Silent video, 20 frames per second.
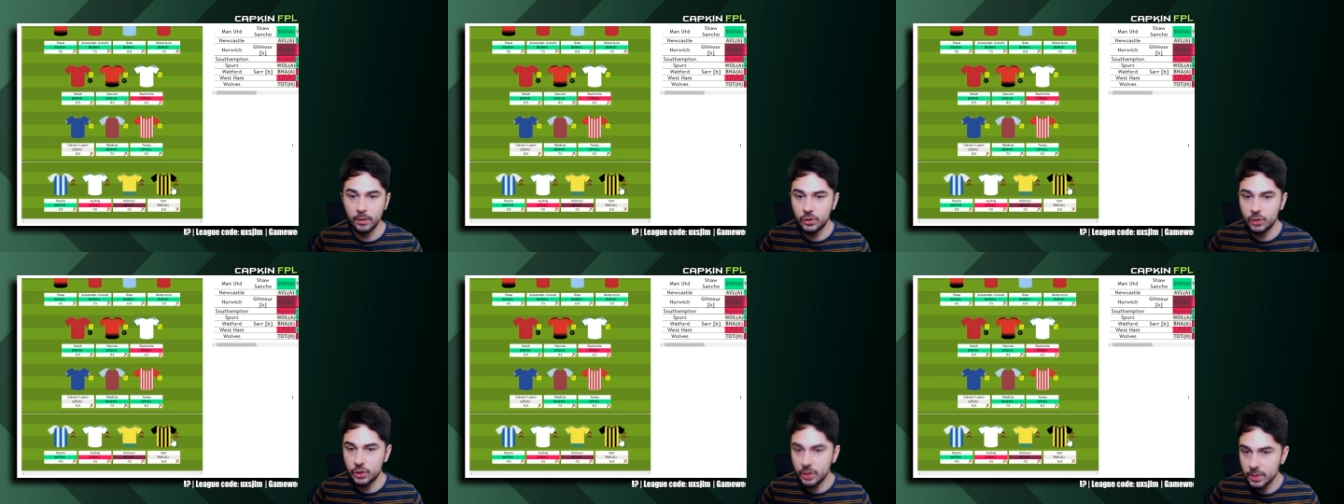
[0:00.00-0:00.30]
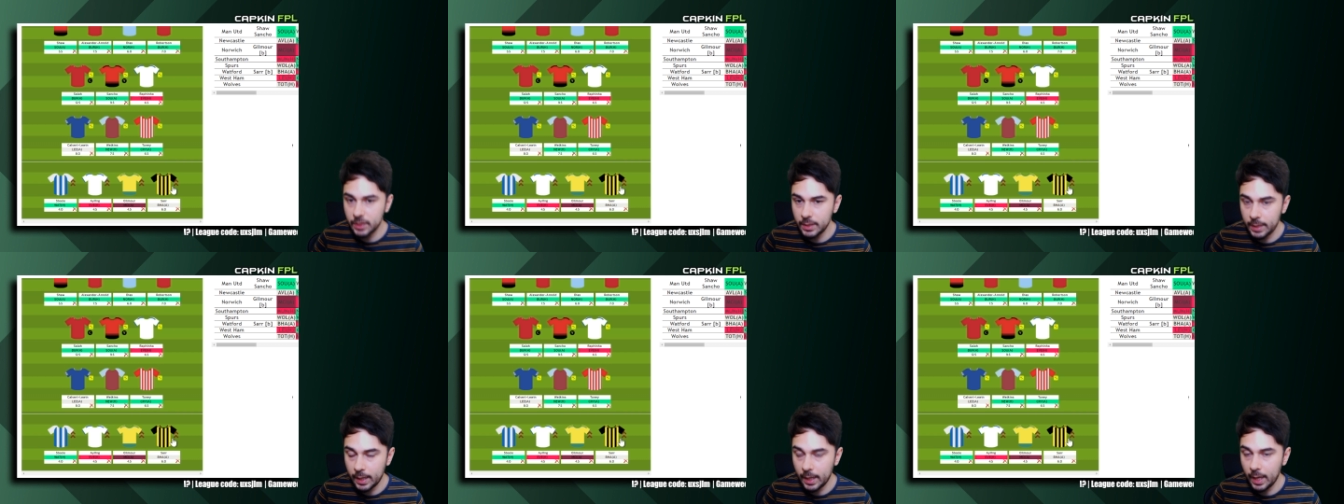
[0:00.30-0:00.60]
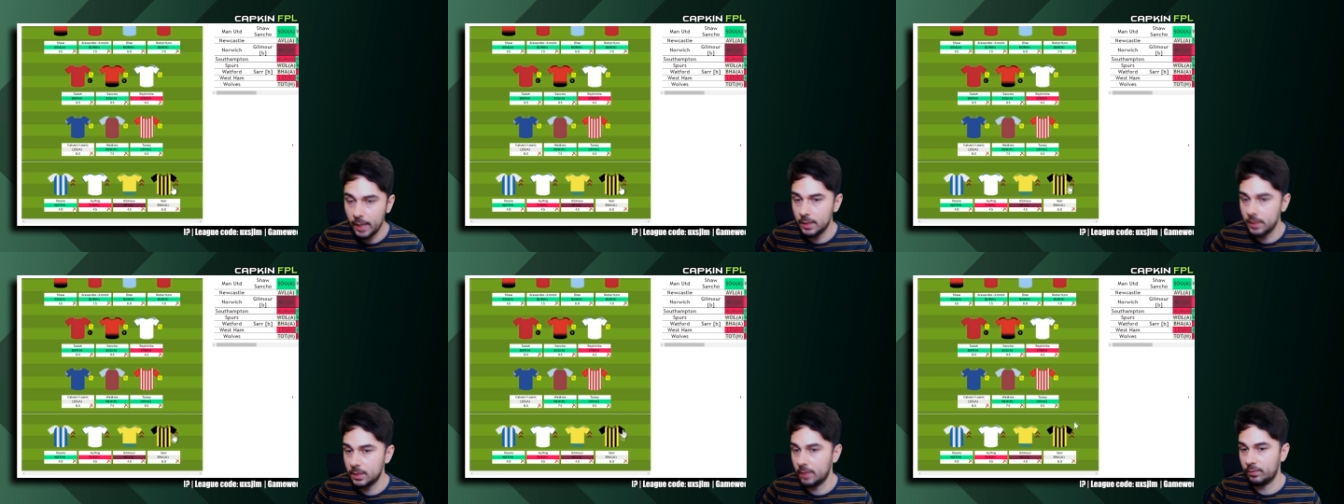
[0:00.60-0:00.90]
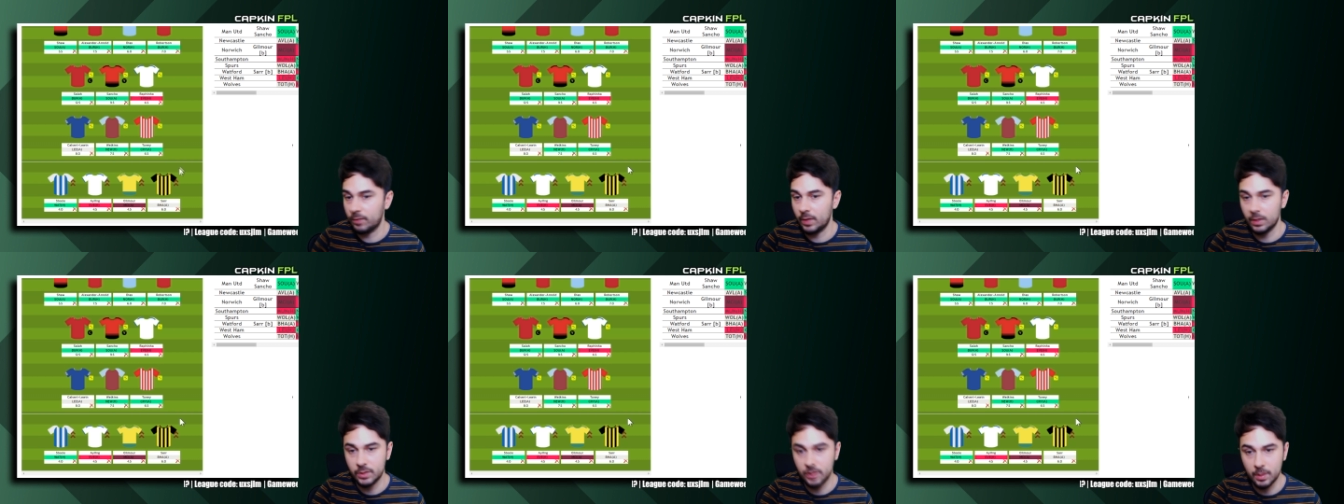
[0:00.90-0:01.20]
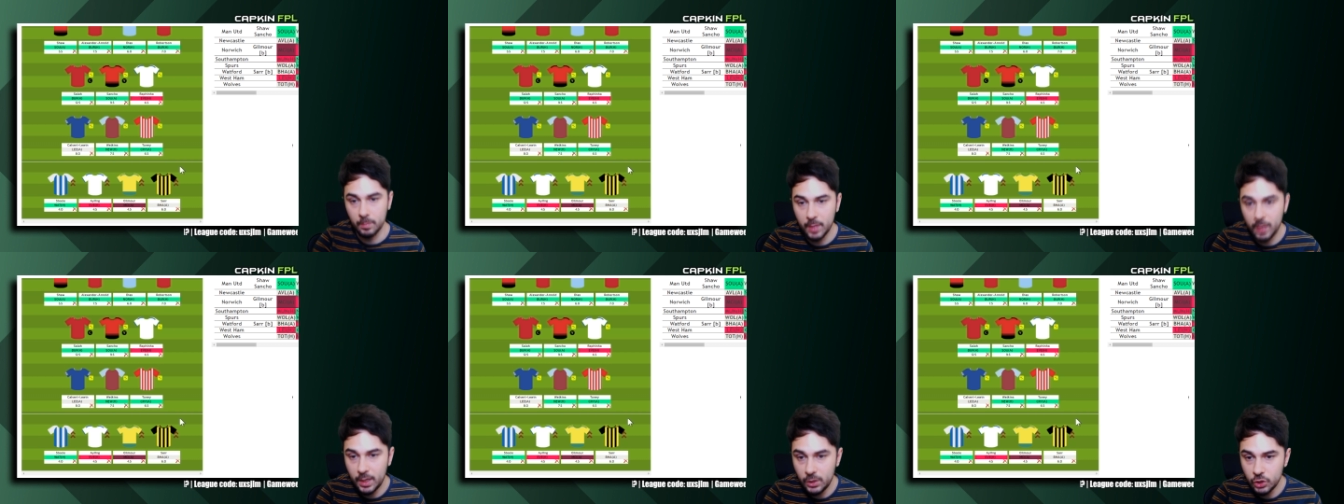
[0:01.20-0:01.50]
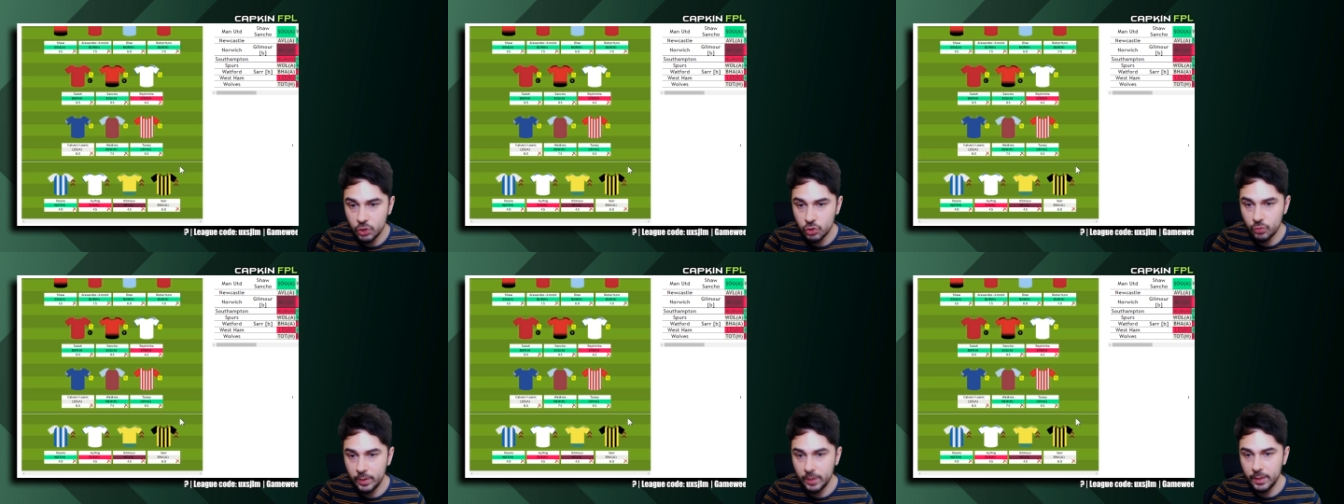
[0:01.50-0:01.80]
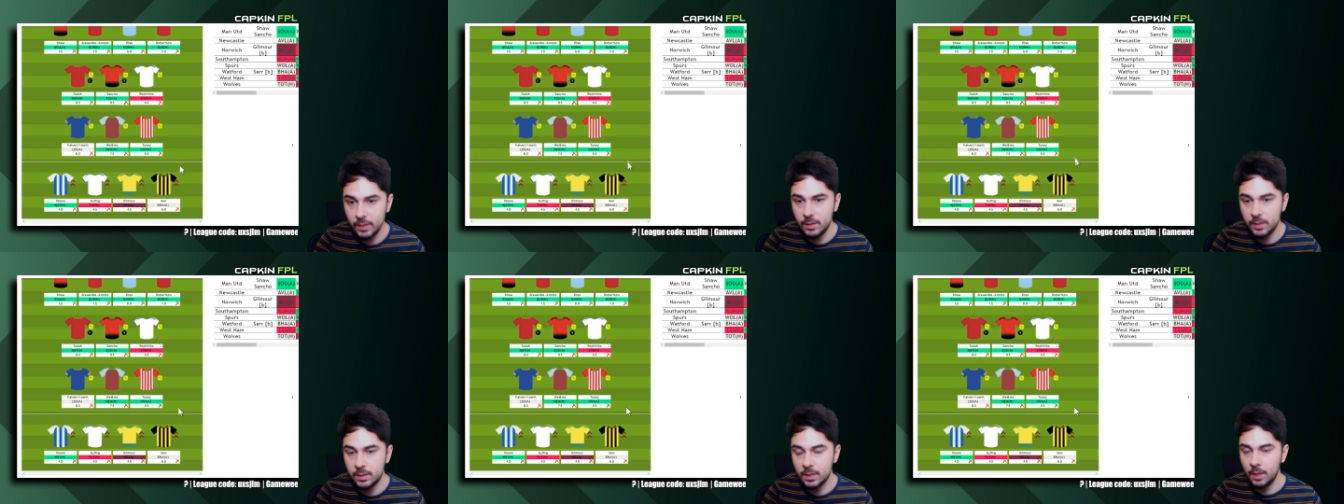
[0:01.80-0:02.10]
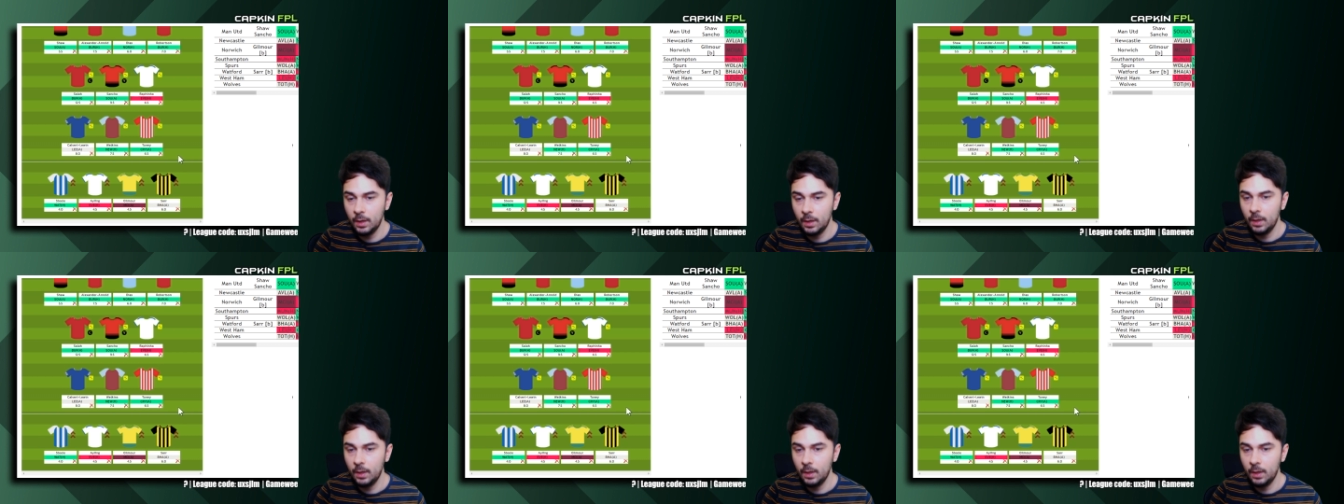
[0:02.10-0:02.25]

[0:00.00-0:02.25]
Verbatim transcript: just in case if there's some injuries,